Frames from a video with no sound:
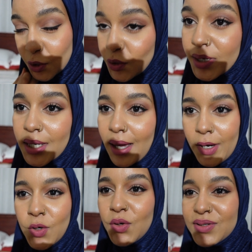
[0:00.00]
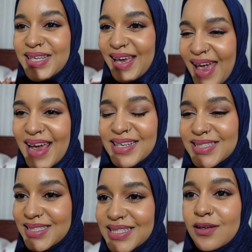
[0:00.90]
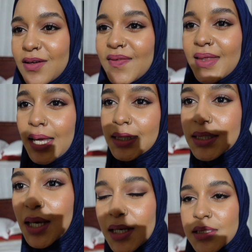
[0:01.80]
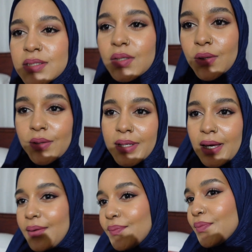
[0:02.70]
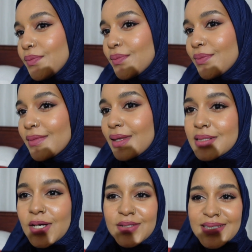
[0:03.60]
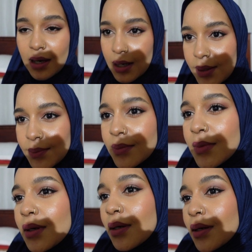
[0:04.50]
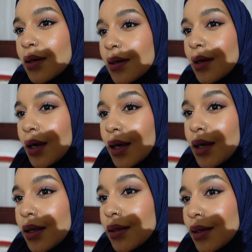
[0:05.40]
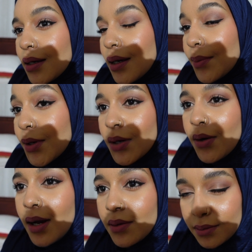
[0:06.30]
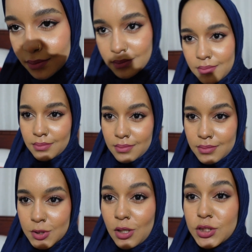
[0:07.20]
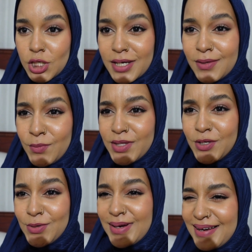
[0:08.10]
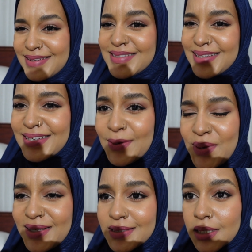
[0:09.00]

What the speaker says: cooking. I cooked, I ate, I did all of that. So yeah, it's a good time, and I'm gonna go out, so I'll check in with you guys in a bit,